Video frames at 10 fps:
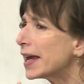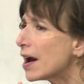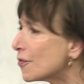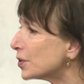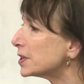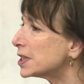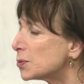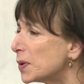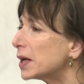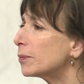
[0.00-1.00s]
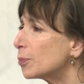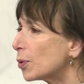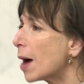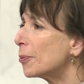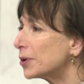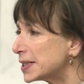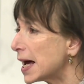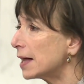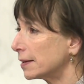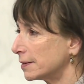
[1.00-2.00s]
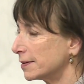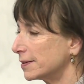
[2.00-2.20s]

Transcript: careful to speak proper Italian.